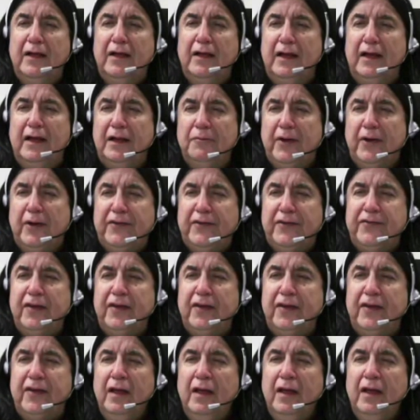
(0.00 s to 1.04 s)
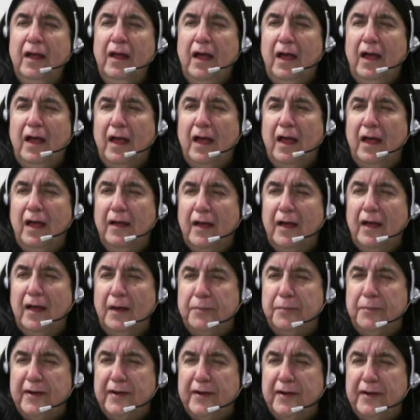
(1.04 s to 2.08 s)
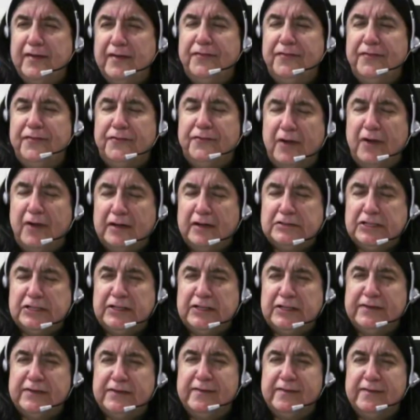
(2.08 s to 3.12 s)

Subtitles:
in which oppressive structures